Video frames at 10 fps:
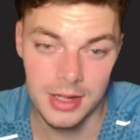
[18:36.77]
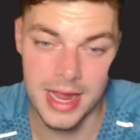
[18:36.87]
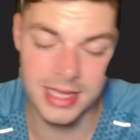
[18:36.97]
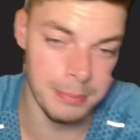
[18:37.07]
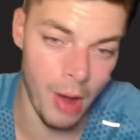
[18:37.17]

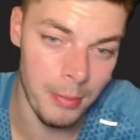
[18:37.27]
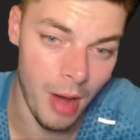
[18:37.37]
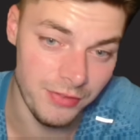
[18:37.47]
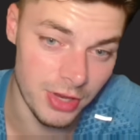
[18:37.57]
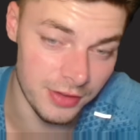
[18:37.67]
In the bottom
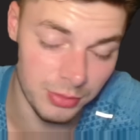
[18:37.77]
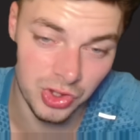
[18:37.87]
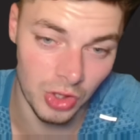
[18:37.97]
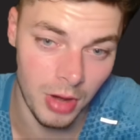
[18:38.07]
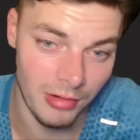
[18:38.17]
half, we saw
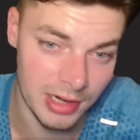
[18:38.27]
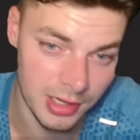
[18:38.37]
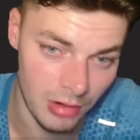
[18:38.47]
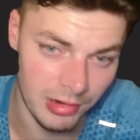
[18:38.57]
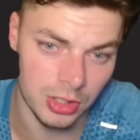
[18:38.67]
them got rid
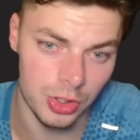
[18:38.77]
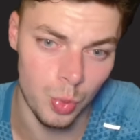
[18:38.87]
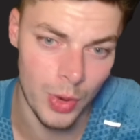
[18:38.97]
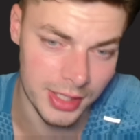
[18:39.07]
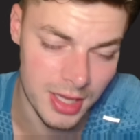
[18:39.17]
of Luke
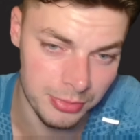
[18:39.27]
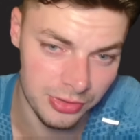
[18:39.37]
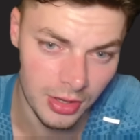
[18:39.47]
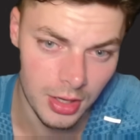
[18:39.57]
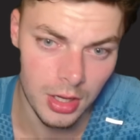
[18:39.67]
Williams.
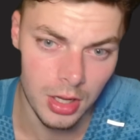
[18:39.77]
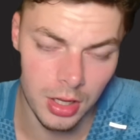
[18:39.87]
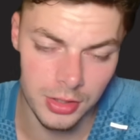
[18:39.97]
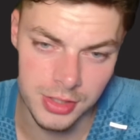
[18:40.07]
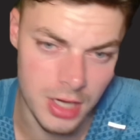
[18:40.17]
He